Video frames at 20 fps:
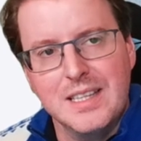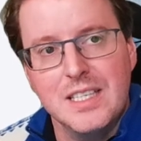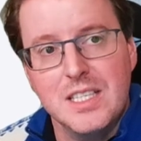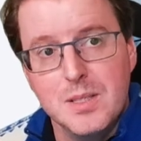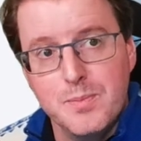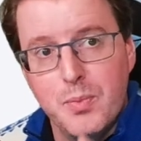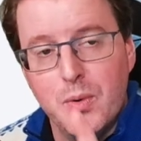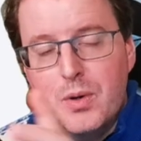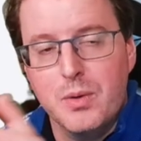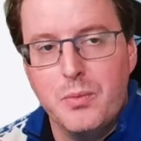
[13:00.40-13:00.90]
at
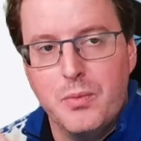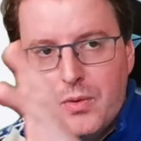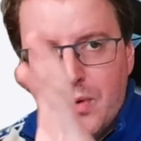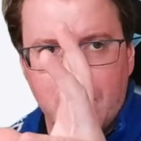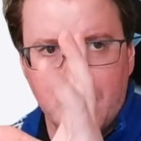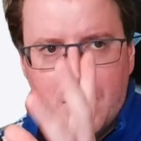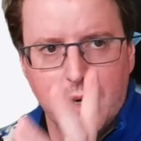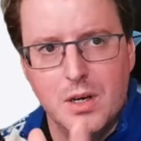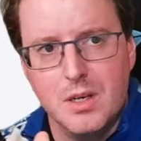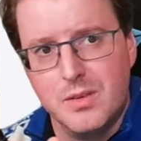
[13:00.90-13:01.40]
this point, we've
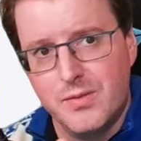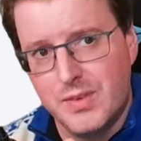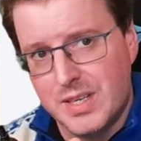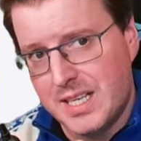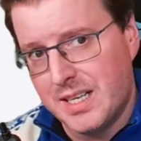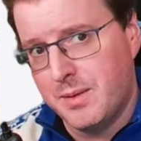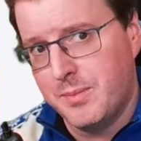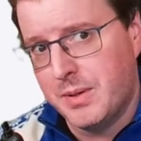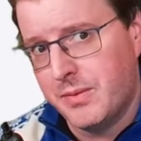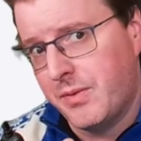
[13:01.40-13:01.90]
got kind of a
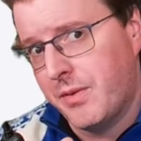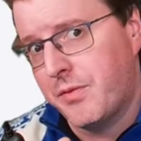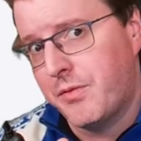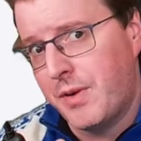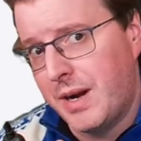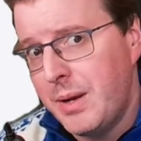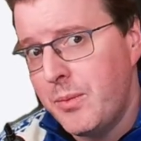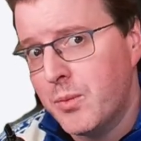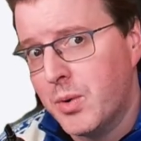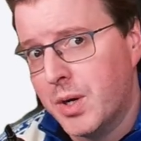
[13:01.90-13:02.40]
little bit of a
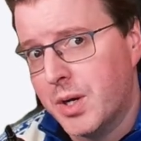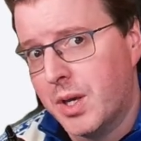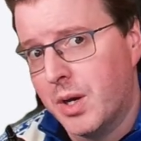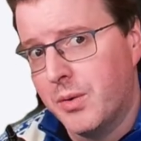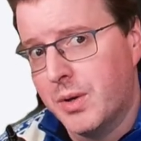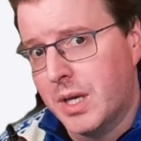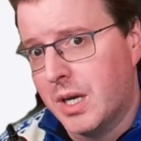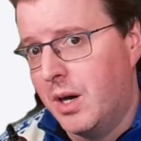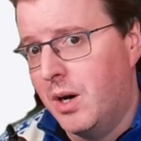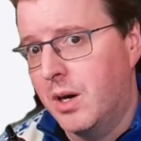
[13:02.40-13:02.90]
framework
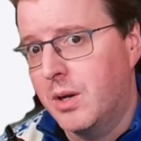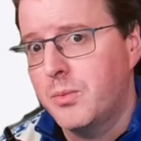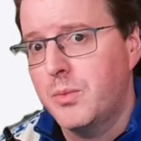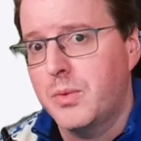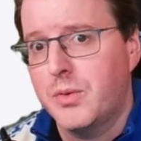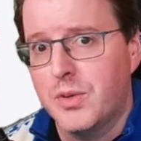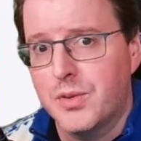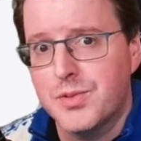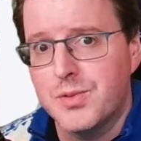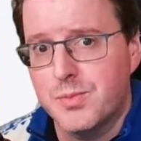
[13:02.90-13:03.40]
going on.
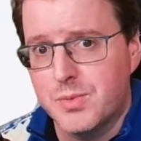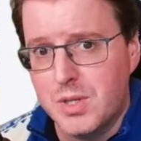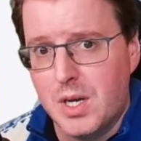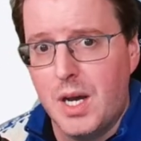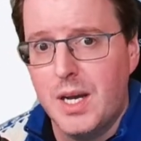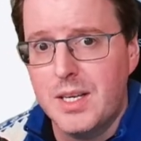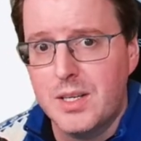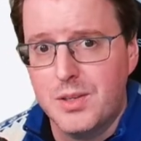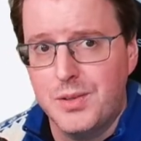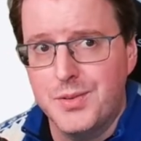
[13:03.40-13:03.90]
We've got some
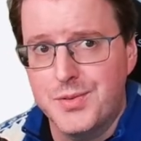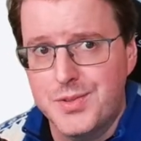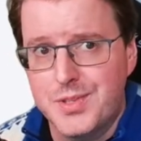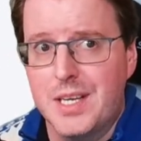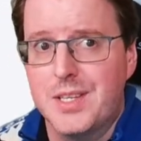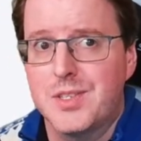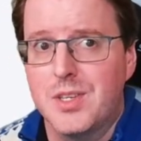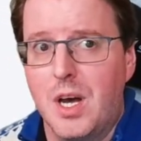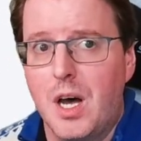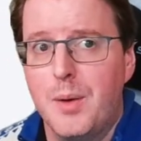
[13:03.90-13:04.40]
titles
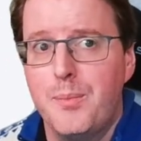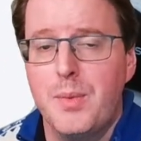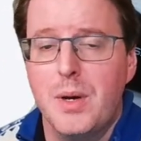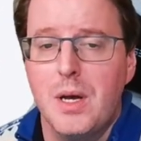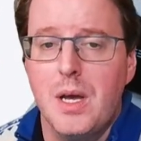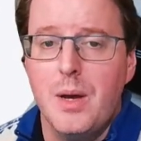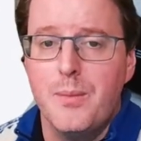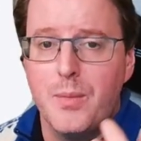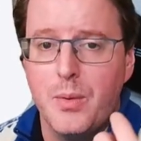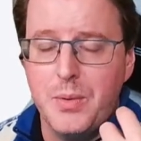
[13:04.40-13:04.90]
set up,
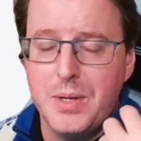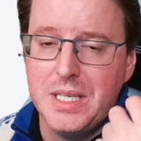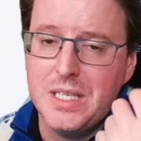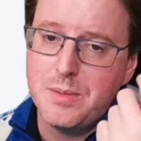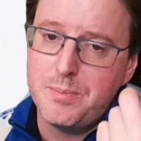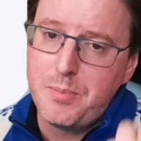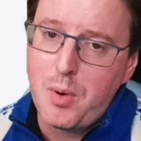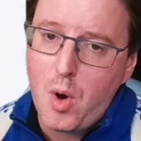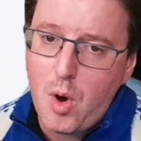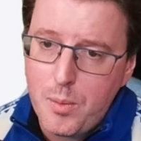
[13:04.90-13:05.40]
but we need
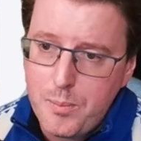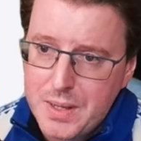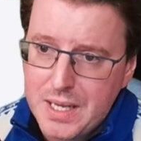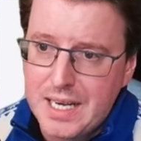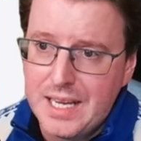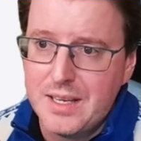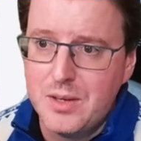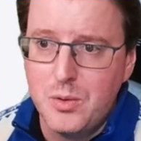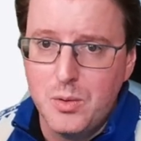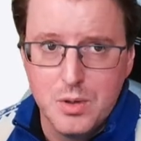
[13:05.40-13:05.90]
to
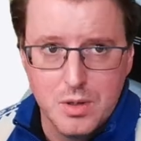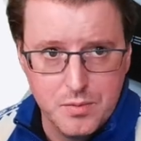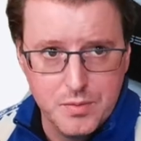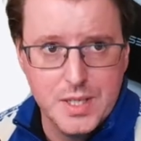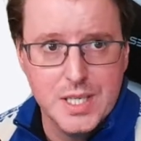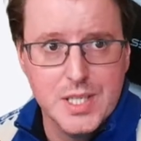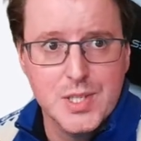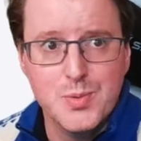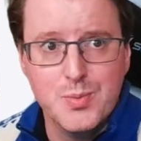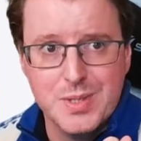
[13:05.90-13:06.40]
populate all of
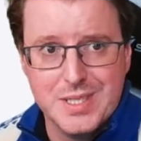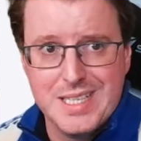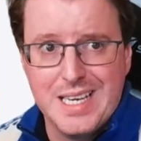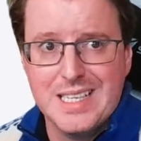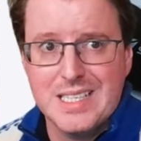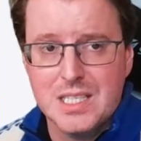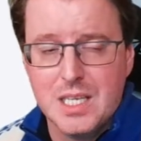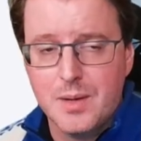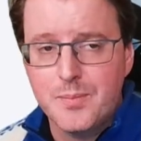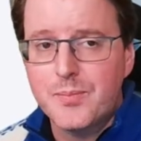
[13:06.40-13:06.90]
this with
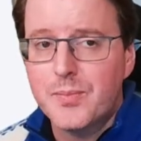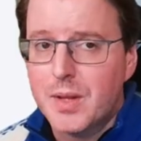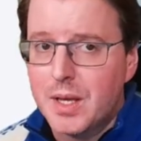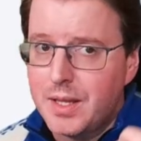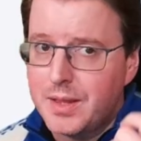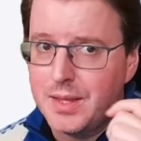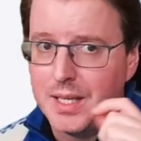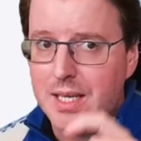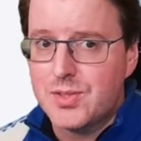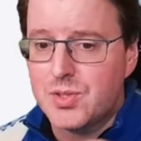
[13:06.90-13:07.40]
data.
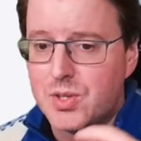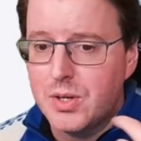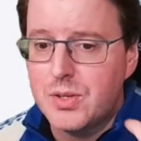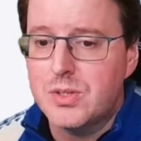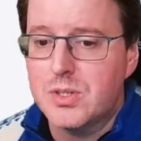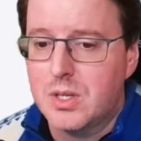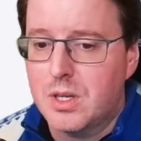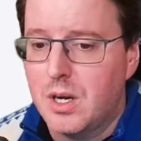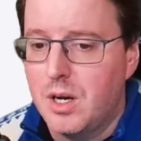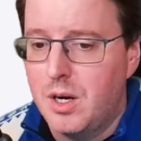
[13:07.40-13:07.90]
And that's
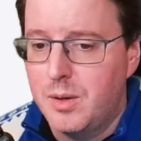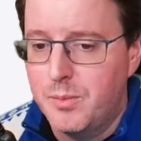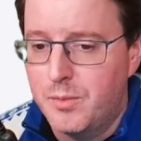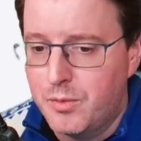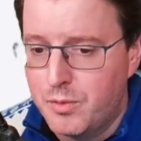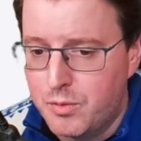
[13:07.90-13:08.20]
going to come